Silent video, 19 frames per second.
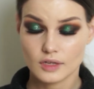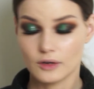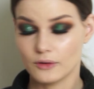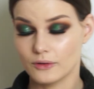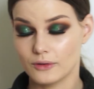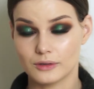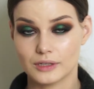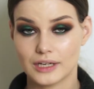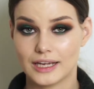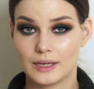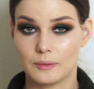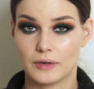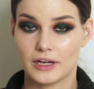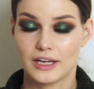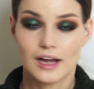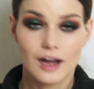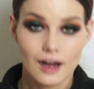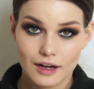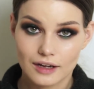Okay,
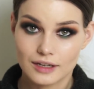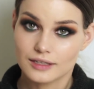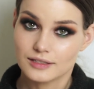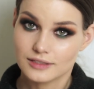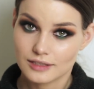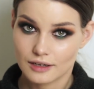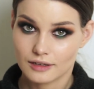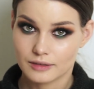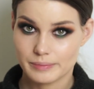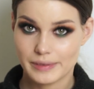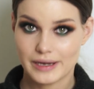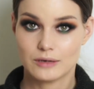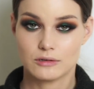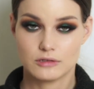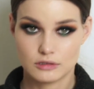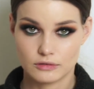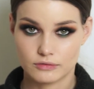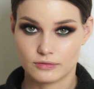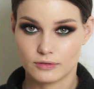my eyes are
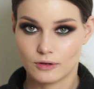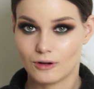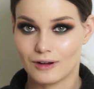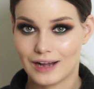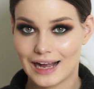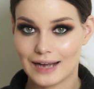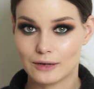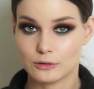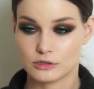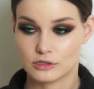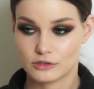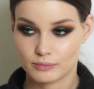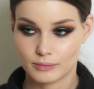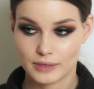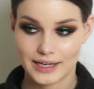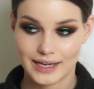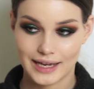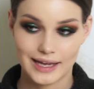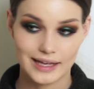about to fall out of
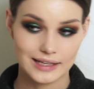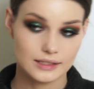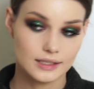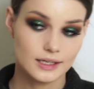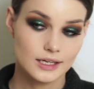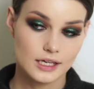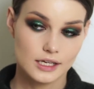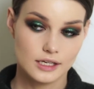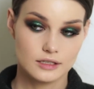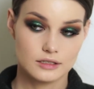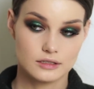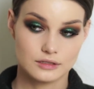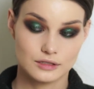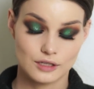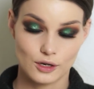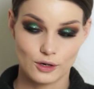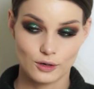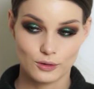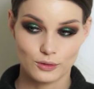my head,
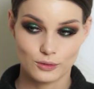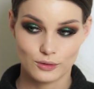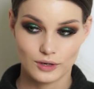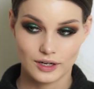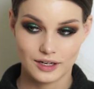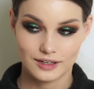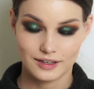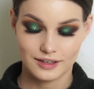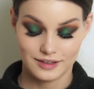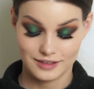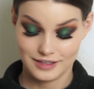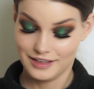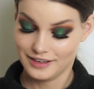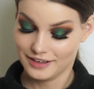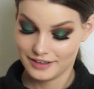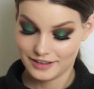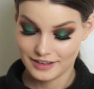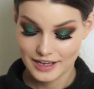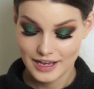so
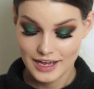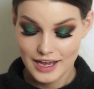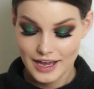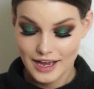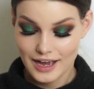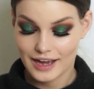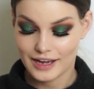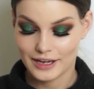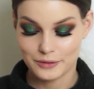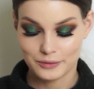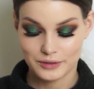I